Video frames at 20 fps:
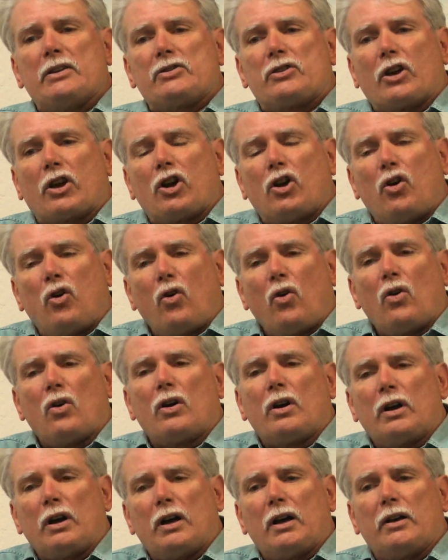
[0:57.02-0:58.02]
the
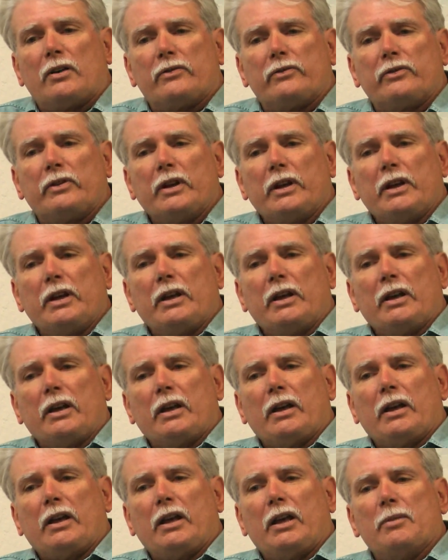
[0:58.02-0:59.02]
core of
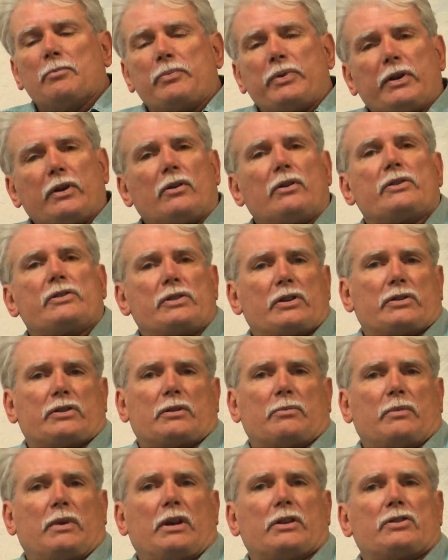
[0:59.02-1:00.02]

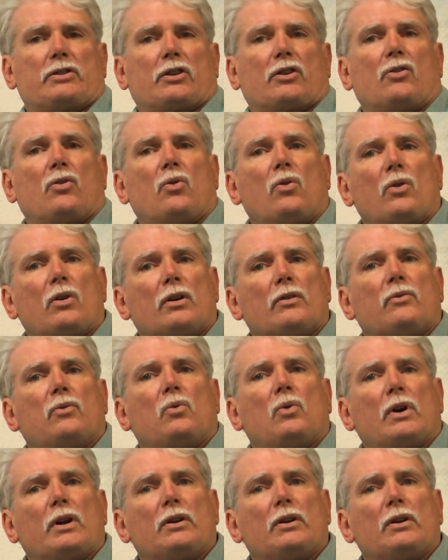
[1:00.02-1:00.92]
empiricism. It's the core of